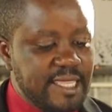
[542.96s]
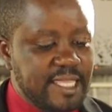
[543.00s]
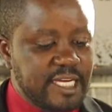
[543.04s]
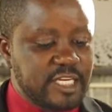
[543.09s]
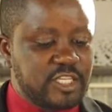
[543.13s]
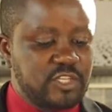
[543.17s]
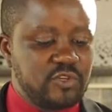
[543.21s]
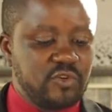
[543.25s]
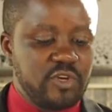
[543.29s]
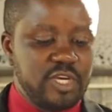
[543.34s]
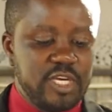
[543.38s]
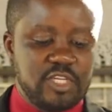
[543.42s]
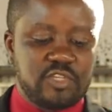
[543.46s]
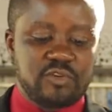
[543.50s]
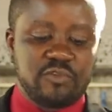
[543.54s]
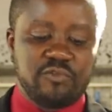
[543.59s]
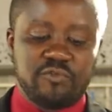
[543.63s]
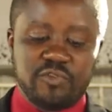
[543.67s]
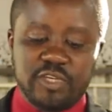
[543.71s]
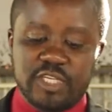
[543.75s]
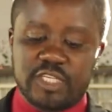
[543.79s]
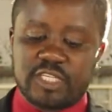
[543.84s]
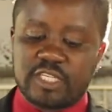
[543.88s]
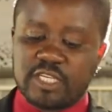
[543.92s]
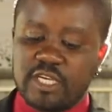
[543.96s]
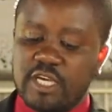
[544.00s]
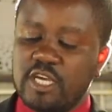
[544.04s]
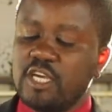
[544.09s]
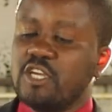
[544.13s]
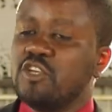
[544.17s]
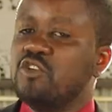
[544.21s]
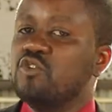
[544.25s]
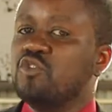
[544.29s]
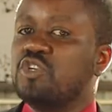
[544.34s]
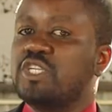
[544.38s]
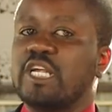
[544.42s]
that you eat of it,
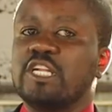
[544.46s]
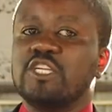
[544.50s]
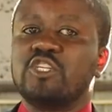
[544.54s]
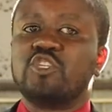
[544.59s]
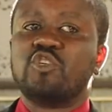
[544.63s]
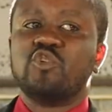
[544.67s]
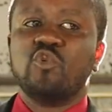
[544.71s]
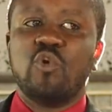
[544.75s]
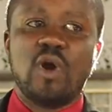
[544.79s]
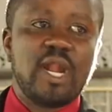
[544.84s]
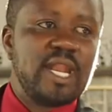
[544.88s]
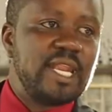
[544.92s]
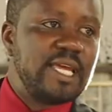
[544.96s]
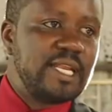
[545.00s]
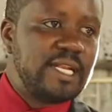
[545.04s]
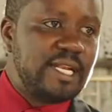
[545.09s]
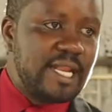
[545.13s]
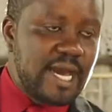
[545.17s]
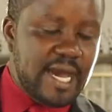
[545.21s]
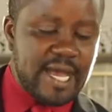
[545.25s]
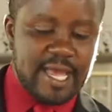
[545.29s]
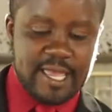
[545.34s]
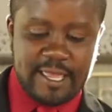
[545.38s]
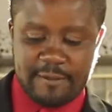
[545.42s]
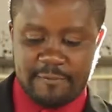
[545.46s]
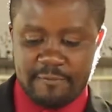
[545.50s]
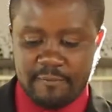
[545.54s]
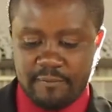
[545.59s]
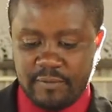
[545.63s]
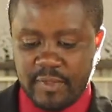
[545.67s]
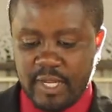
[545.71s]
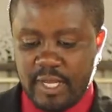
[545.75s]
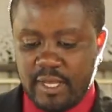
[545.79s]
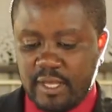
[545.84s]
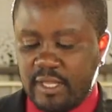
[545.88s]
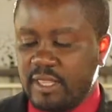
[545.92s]
you shall surely die."
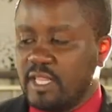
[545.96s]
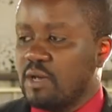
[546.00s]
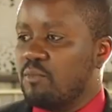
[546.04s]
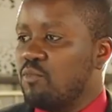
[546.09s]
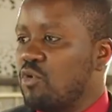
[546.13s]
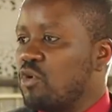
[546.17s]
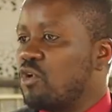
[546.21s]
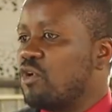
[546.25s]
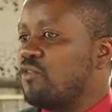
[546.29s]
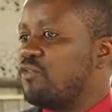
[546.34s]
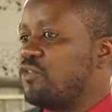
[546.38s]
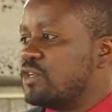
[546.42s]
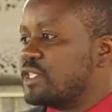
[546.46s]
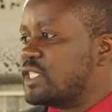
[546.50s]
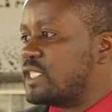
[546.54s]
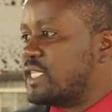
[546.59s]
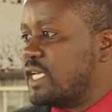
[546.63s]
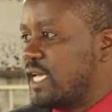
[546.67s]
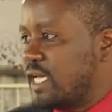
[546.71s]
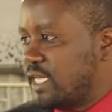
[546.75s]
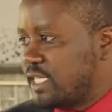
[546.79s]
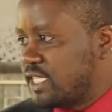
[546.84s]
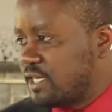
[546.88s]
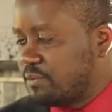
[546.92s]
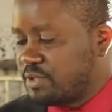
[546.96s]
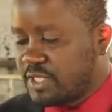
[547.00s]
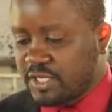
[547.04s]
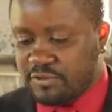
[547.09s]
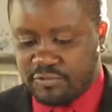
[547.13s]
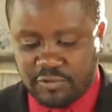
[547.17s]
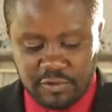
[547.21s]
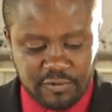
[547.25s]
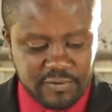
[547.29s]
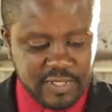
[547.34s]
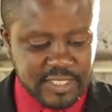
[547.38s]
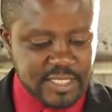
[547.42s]
The book of Hosea chapter
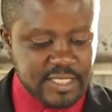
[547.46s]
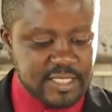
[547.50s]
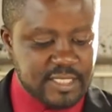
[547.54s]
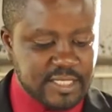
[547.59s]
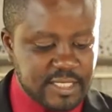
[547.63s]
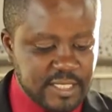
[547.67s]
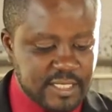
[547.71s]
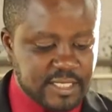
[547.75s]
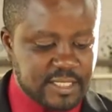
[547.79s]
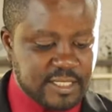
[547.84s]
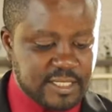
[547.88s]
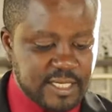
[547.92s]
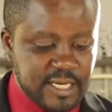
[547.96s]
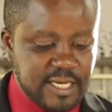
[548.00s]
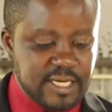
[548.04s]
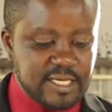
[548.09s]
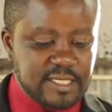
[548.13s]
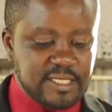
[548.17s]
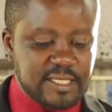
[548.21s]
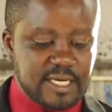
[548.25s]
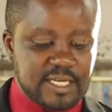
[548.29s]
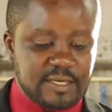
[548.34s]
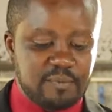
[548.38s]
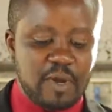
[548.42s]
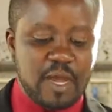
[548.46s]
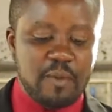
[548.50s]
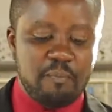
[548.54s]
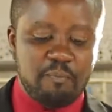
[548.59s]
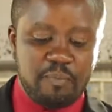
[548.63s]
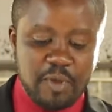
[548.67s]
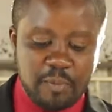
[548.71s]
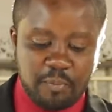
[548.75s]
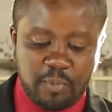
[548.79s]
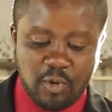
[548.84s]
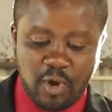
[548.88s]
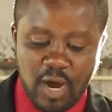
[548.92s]
4 verses 6 says that my
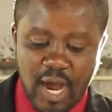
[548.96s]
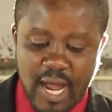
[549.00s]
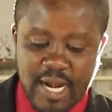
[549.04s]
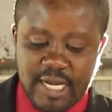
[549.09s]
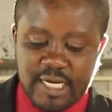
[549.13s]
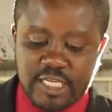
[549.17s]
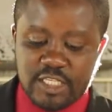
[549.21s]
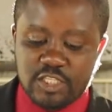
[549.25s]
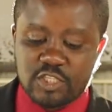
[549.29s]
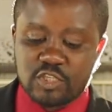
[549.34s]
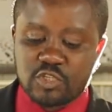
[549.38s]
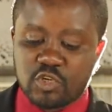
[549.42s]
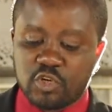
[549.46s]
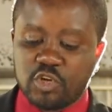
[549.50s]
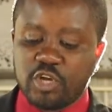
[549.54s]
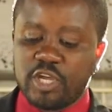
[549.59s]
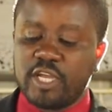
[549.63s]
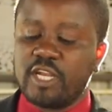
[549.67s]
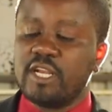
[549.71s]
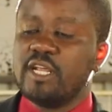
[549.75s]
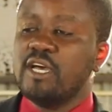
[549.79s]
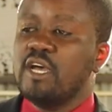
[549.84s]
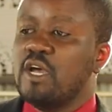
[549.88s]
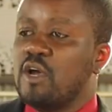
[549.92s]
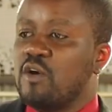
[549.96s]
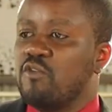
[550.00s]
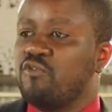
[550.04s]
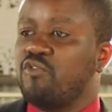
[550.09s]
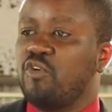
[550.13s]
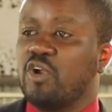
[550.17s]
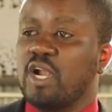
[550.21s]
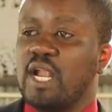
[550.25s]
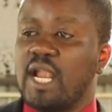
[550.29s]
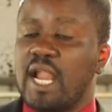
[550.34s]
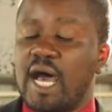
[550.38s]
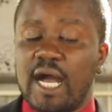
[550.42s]
people are destroyed
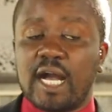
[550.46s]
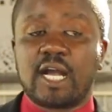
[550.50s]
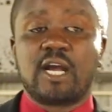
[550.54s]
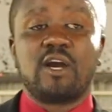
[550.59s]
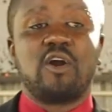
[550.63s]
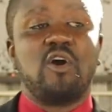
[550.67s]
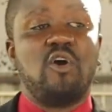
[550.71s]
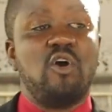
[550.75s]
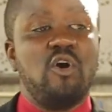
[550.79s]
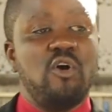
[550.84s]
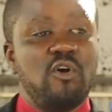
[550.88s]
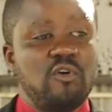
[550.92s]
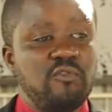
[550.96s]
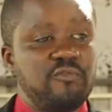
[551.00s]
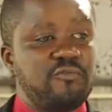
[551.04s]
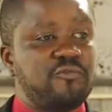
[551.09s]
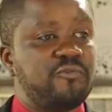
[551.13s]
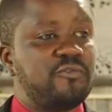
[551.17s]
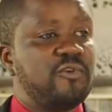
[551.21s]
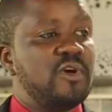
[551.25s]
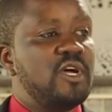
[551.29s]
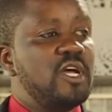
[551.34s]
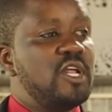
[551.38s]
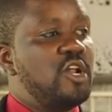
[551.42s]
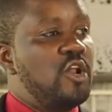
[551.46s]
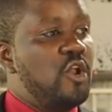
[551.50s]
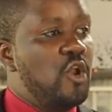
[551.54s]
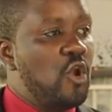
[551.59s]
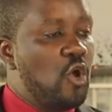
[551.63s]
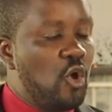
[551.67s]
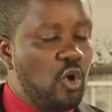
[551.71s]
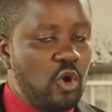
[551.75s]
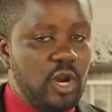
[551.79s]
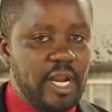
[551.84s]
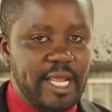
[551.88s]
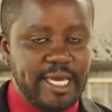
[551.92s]
for lack of
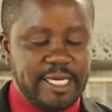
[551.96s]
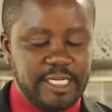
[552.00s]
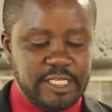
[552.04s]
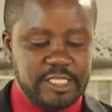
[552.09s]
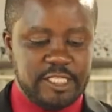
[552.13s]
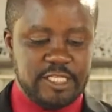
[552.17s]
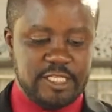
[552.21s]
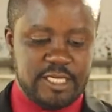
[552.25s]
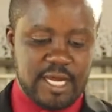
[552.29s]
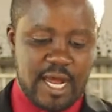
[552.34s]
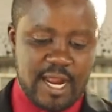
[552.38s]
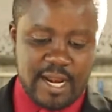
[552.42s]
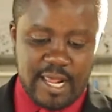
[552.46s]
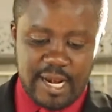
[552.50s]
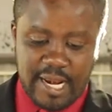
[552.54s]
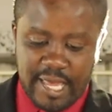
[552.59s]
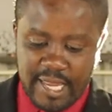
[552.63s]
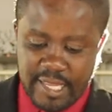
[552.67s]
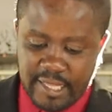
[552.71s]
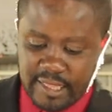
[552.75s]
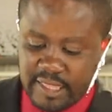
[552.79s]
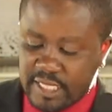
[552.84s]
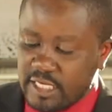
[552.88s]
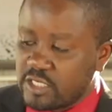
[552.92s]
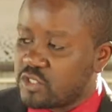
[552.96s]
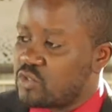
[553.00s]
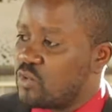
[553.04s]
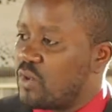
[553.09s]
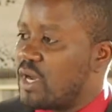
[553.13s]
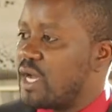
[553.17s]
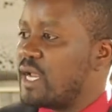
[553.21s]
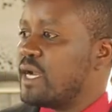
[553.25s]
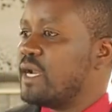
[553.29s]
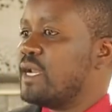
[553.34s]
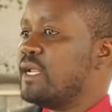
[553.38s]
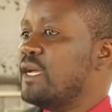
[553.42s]
knowledge. Underline that
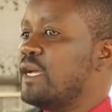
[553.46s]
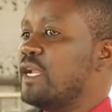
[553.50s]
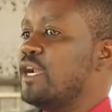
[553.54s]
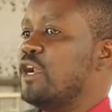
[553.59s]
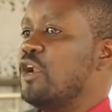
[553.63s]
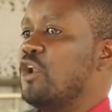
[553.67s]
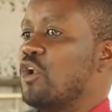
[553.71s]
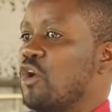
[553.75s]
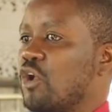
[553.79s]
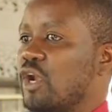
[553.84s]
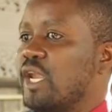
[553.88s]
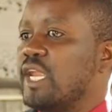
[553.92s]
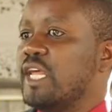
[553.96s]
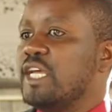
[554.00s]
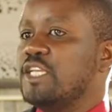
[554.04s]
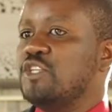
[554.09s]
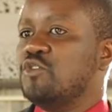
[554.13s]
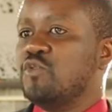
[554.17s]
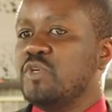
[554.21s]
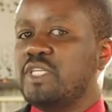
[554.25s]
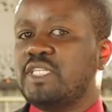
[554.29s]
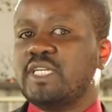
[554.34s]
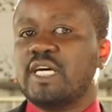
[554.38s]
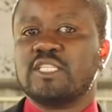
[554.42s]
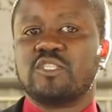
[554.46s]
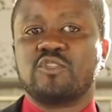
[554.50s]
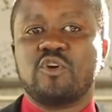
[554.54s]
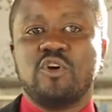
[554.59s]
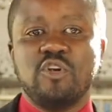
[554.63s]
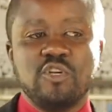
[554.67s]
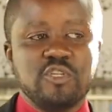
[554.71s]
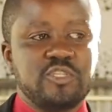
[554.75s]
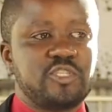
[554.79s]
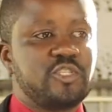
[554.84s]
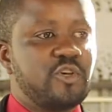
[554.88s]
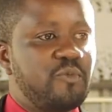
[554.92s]
word knowledge, which has
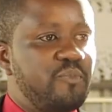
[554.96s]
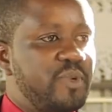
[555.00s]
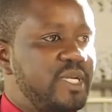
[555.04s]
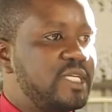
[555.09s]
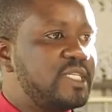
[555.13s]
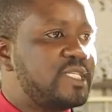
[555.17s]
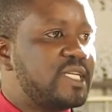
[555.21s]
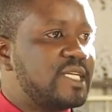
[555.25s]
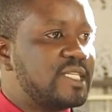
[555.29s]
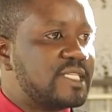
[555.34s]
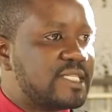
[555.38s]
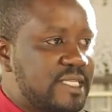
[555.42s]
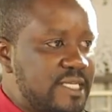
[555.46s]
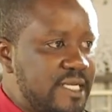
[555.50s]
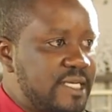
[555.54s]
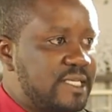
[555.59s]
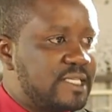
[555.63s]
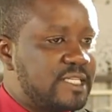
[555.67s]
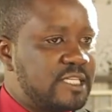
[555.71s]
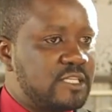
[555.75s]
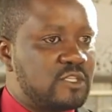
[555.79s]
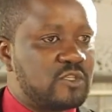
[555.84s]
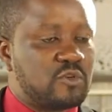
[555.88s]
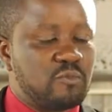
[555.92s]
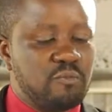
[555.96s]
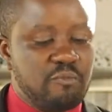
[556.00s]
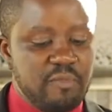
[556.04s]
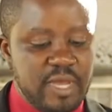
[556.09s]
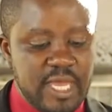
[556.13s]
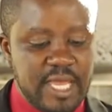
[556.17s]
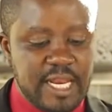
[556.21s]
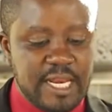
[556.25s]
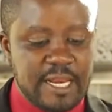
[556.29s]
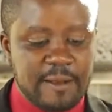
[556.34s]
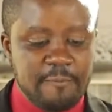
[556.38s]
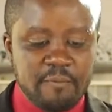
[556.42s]
also been translated to
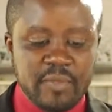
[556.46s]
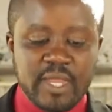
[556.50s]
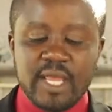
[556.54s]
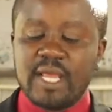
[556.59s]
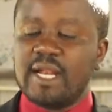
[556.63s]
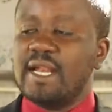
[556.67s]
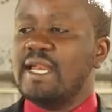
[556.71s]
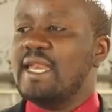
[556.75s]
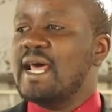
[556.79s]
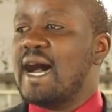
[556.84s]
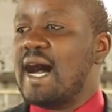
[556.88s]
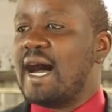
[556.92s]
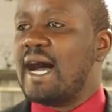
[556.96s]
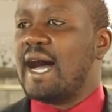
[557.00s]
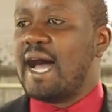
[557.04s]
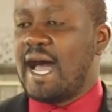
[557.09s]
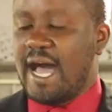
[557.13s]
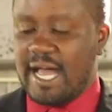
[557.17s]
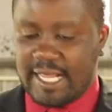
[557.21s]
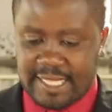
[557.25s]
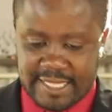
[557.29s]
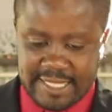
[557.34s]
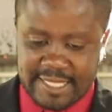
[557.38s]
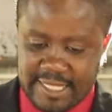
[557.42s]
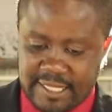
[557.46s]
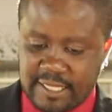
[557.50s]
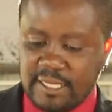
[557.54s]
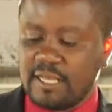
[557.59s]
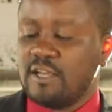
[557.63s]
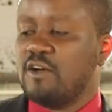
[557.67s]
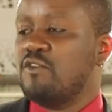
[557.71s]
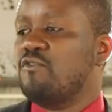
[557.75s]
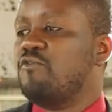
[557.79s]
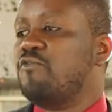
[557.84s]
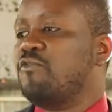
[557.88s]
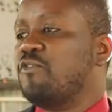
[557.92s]
mean dahath
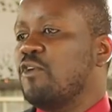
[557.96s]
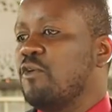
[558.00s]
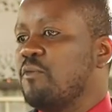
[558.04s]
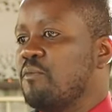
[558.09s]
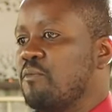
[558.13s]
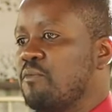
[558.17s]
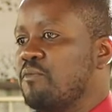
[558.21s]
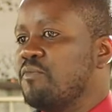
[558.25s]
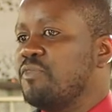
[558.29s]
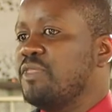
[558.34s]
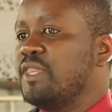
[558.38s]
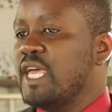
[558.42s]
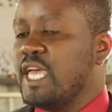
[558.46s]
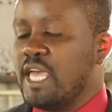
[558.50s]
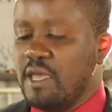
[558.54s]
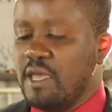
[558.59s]
from